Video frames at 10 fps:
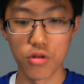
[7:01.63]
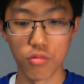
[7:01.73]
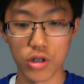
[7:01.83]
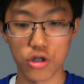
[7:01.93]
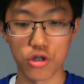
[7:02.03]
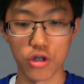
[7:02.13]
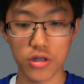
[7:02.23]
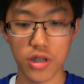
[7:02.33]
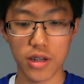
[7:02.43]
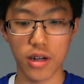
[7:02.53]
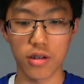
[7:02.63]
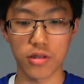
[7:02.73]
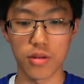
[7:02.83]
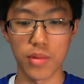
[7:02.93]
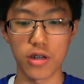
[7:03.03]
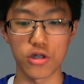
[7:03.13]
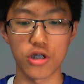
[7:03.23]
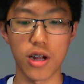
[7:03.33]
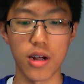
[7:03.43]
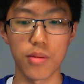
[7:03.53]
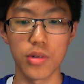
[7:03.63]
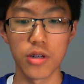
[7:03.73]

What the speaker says: which should take out the Medicham,